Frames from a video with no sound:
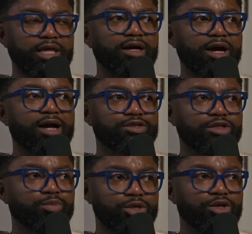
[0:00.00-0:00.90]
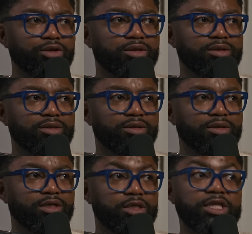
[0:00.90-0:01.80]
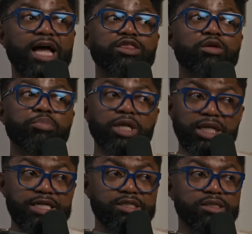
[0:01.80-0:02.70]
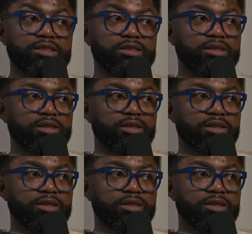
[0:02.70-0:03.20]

that God took me on, not the places.